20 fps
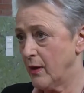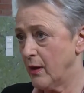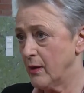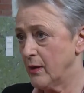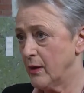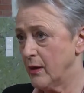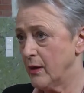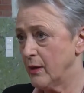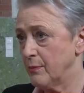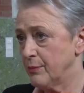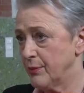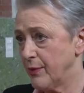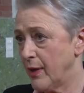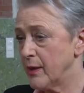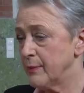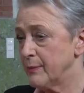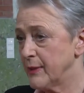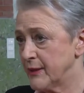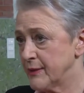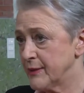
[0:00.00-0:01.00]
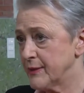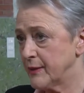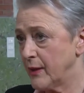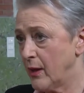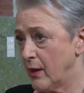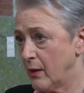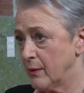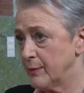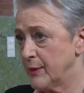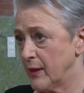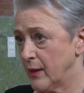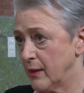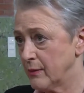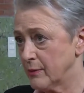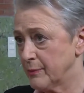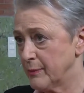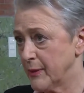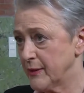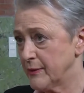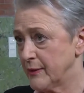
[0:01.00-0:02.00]
uh, Prime Minister Abiy
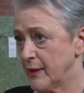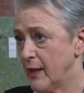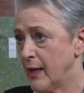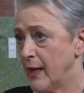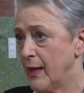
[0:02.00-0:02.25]
Ahmed